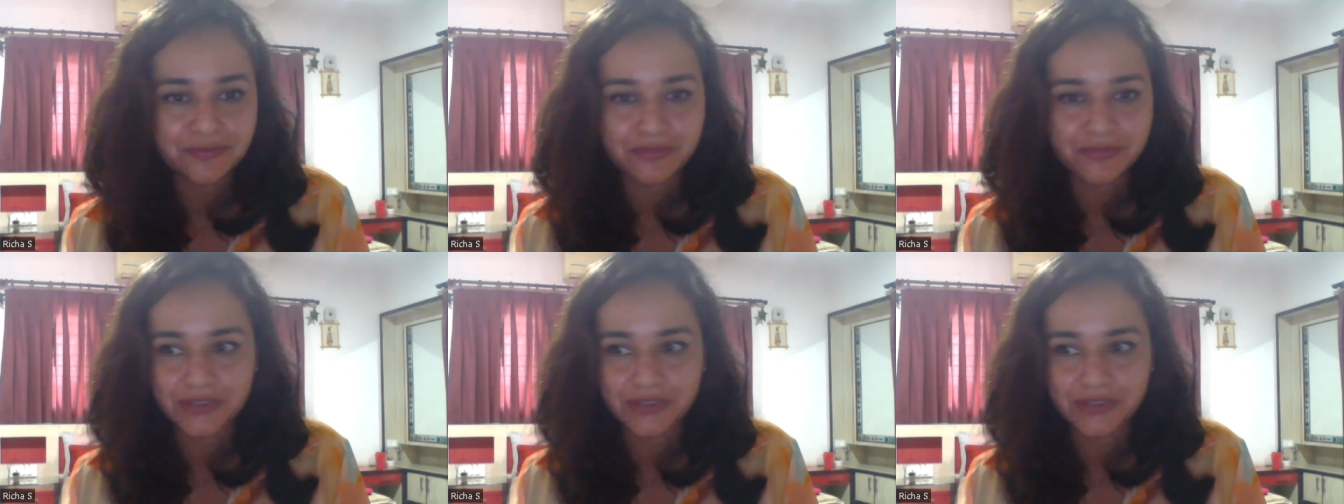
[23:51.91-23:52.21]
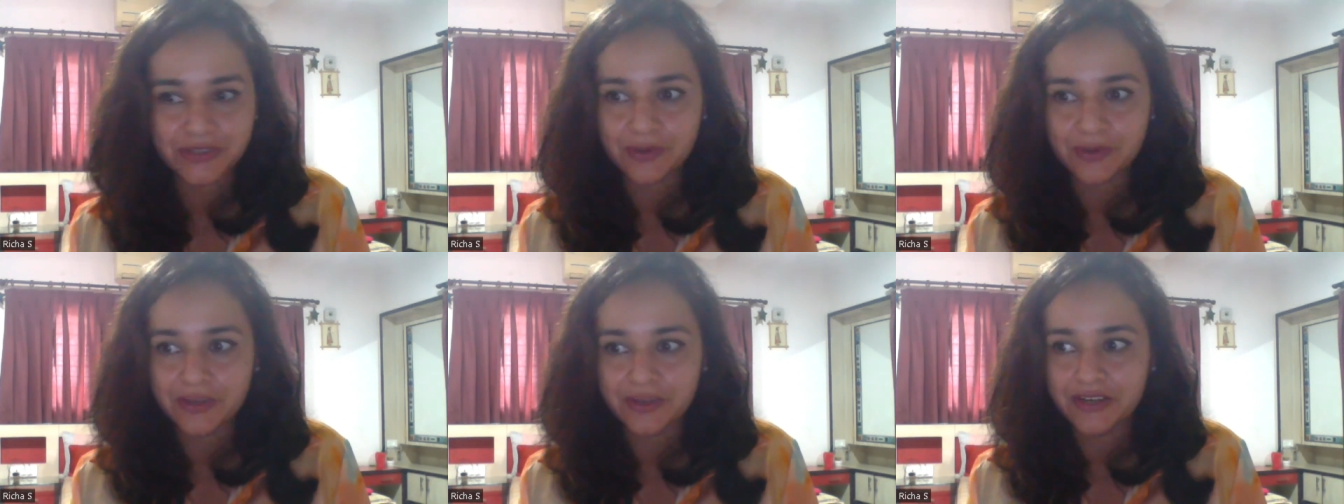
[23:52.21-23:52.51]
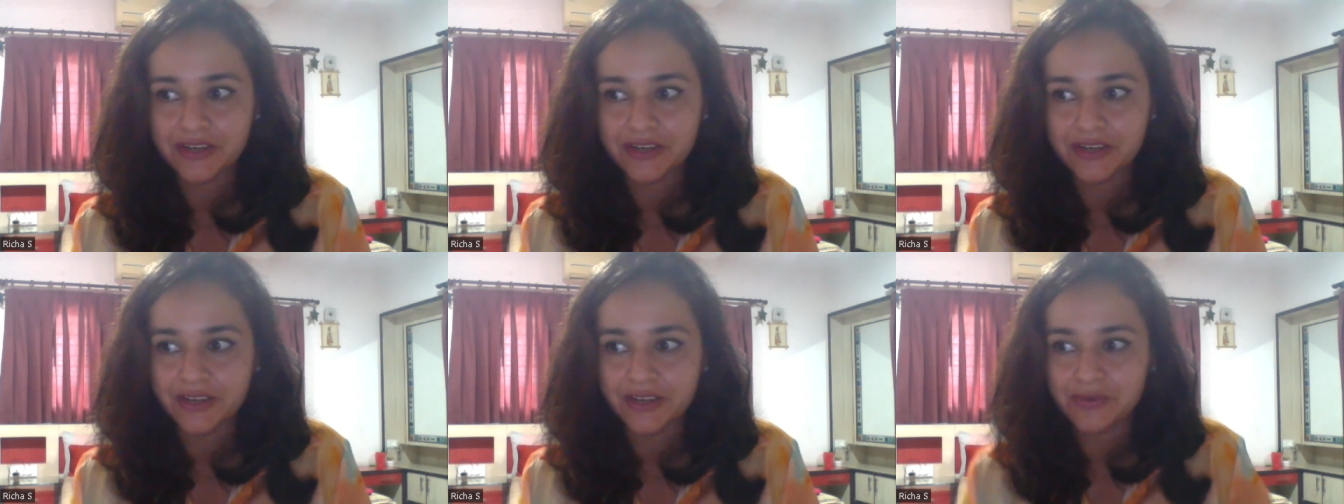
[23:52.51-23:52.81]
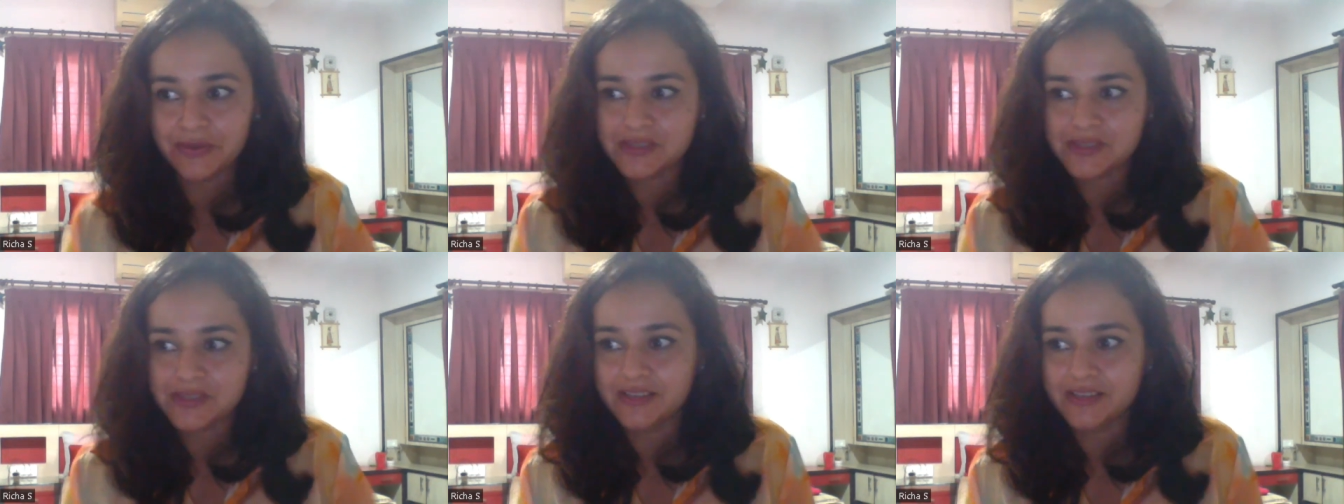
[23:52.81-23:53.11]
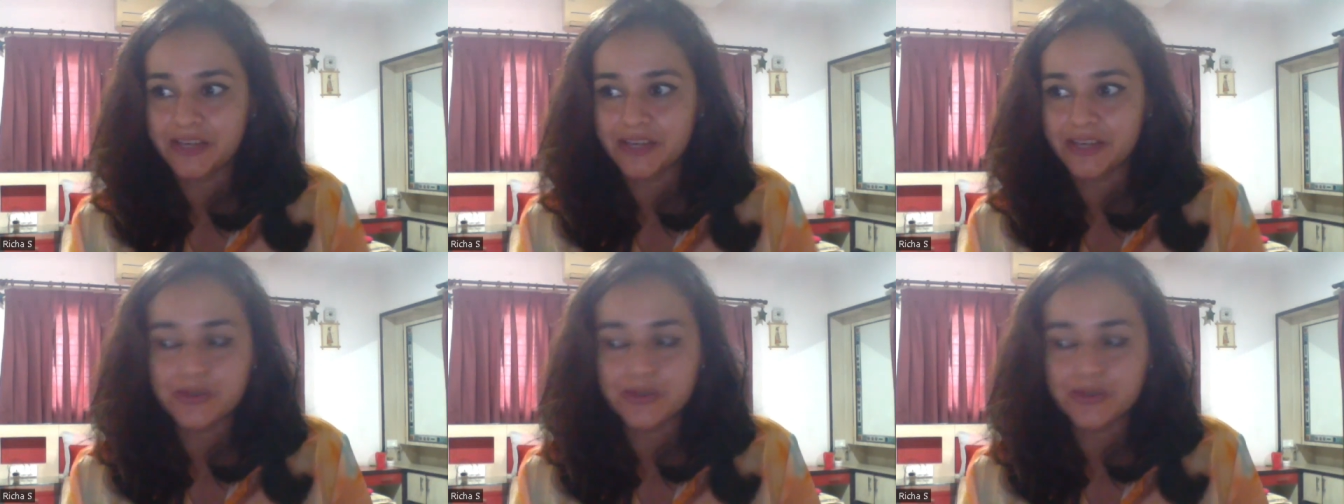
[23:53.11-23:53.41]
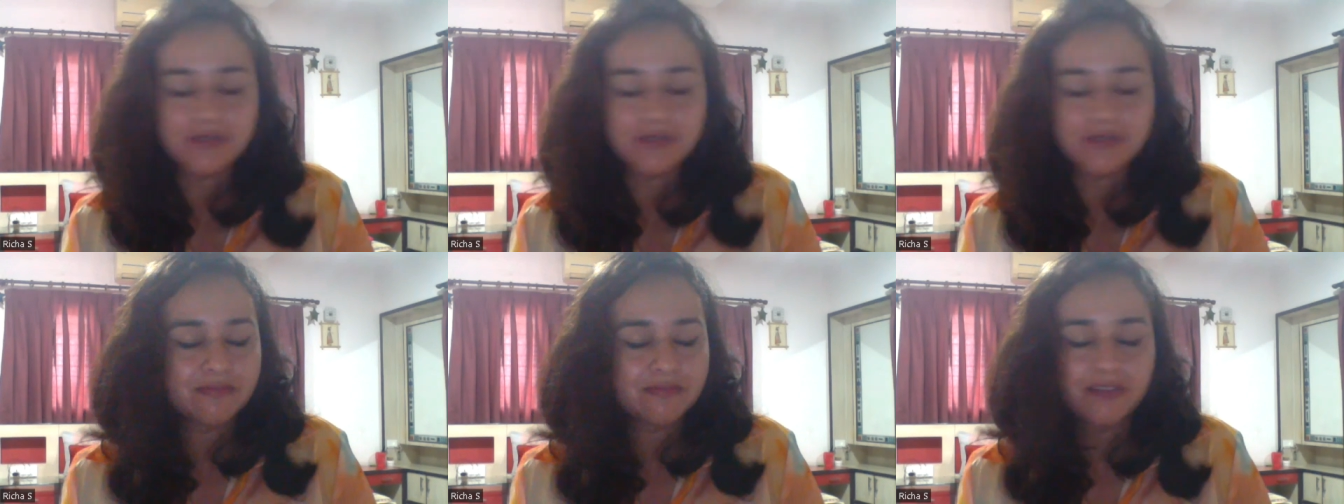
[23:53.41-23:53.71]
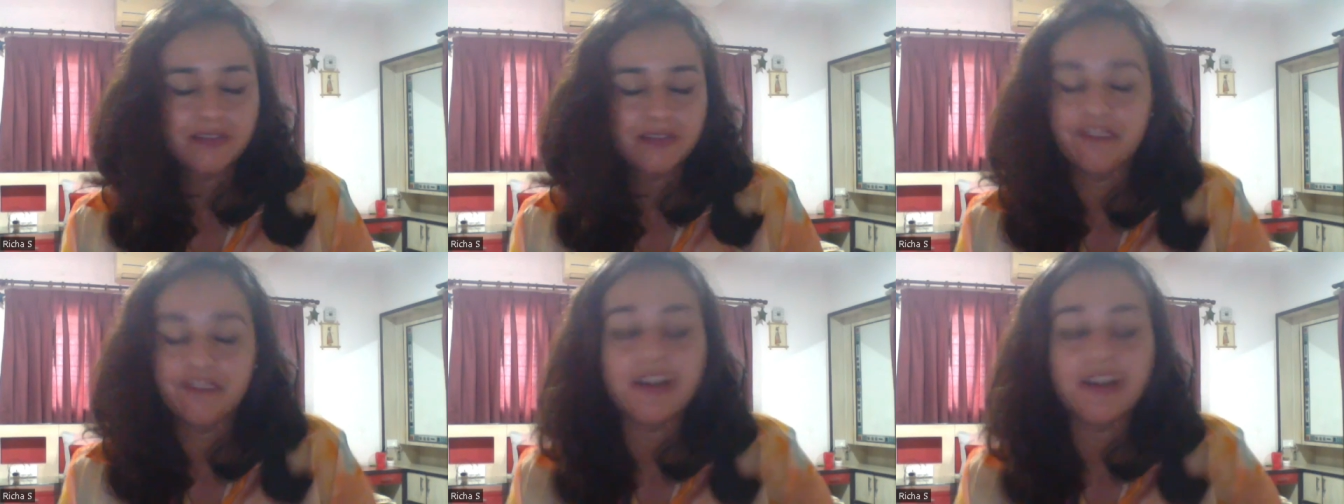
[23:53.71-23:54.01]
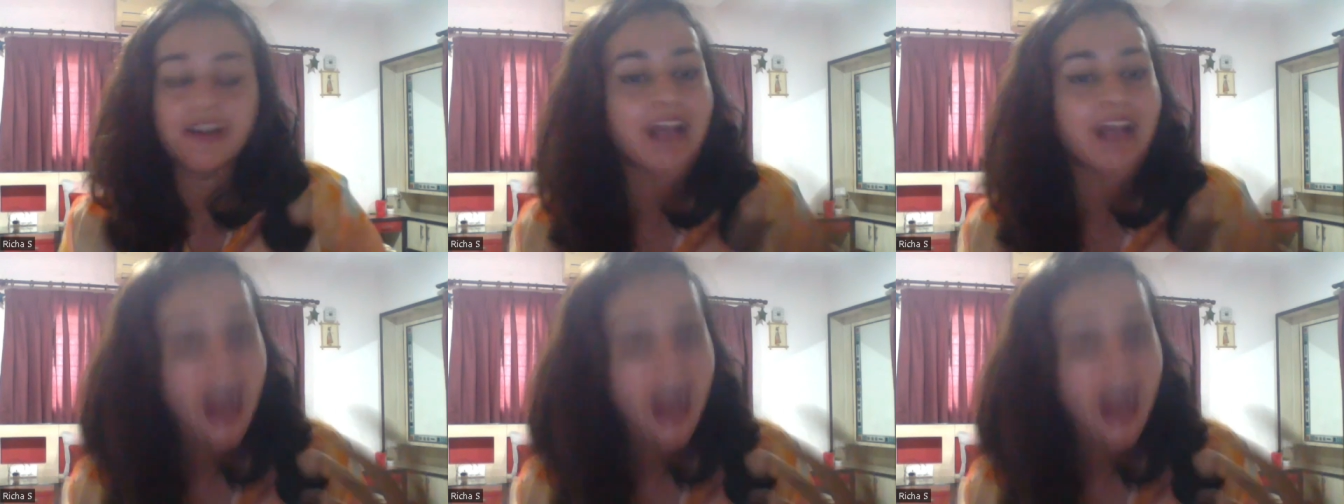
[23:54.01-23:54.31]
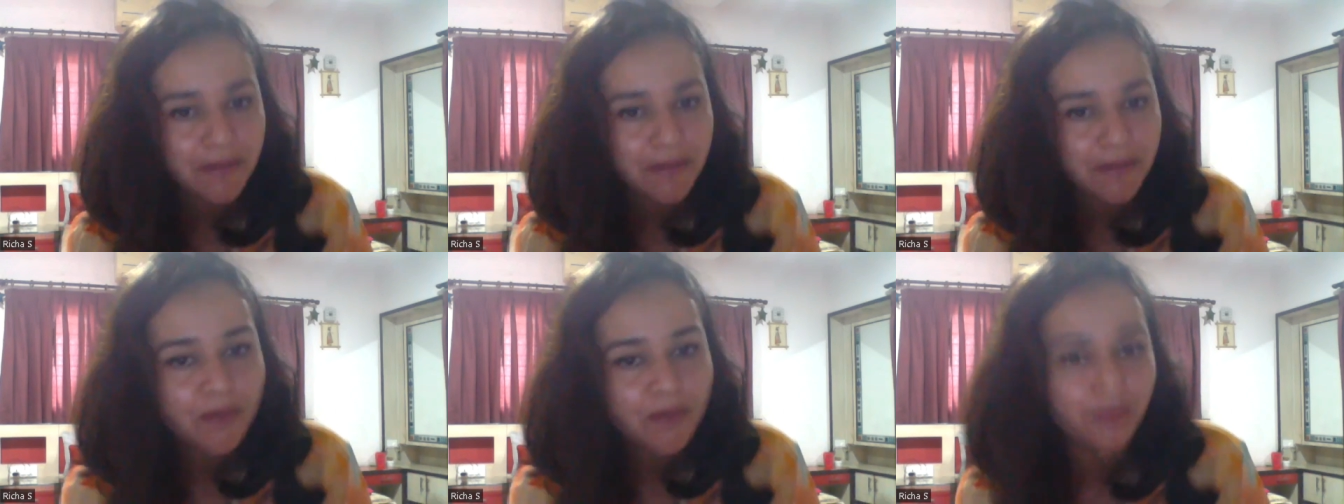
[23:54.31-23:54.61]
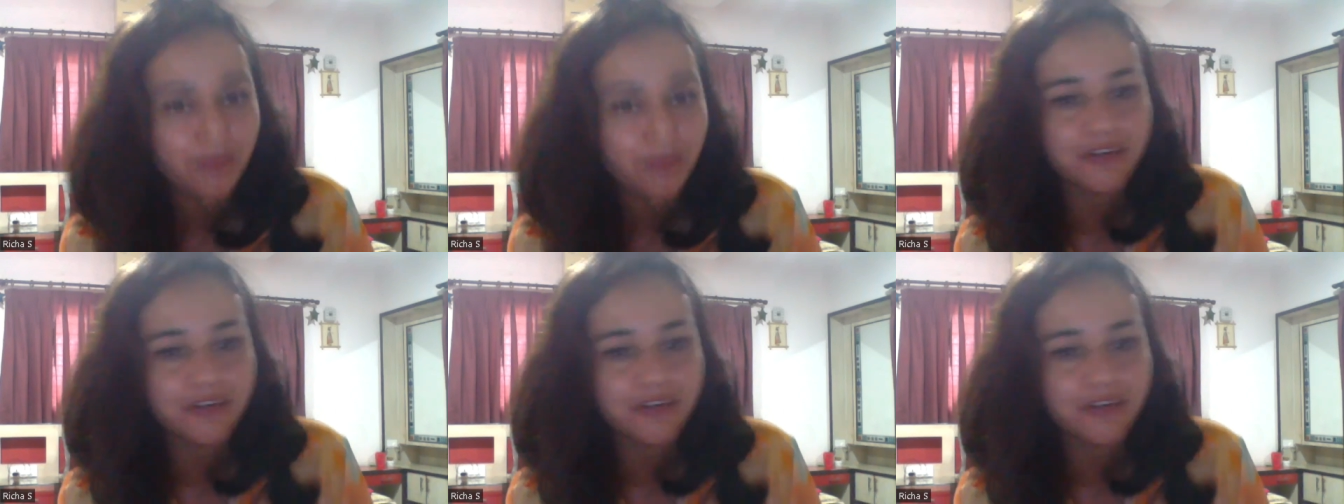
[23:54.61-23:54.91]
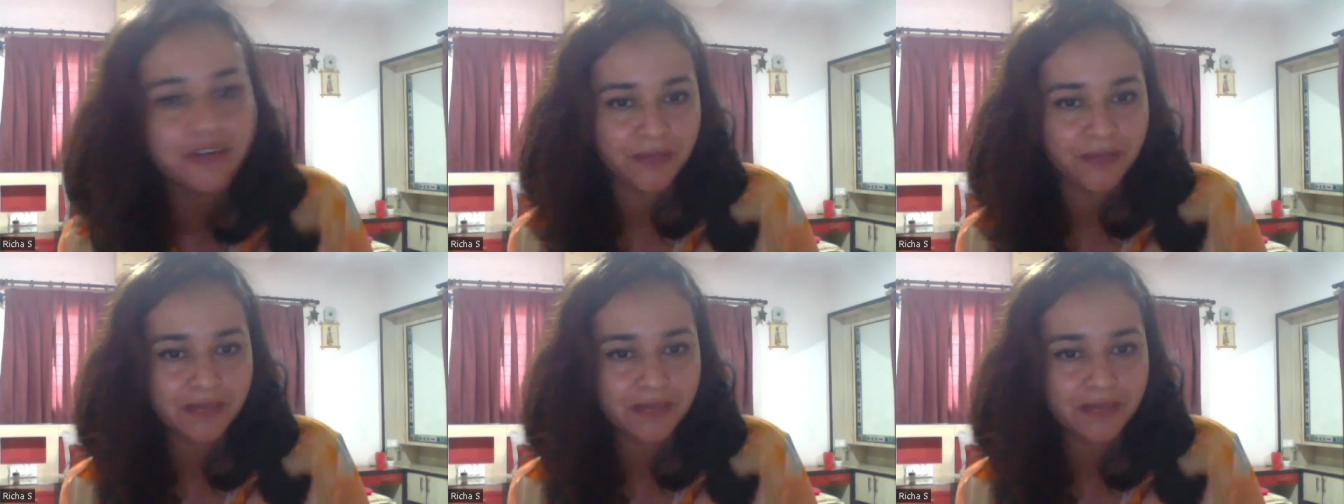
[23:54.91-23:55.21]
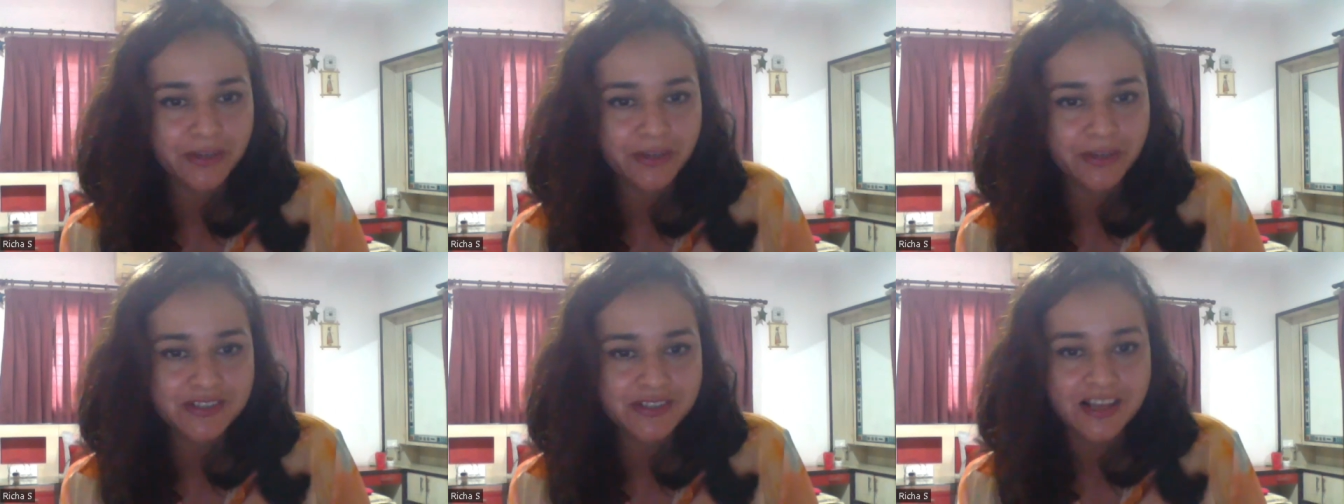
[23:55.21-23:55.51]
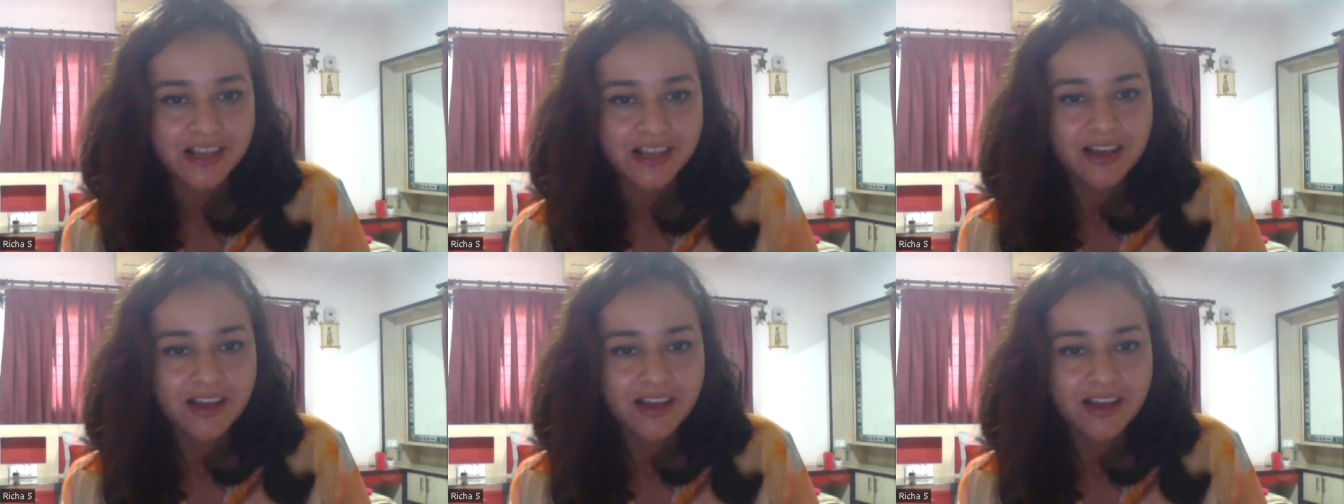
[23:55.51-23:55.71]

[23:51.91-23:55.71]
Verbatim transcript: you know, it, it was it was a very happy moment for me because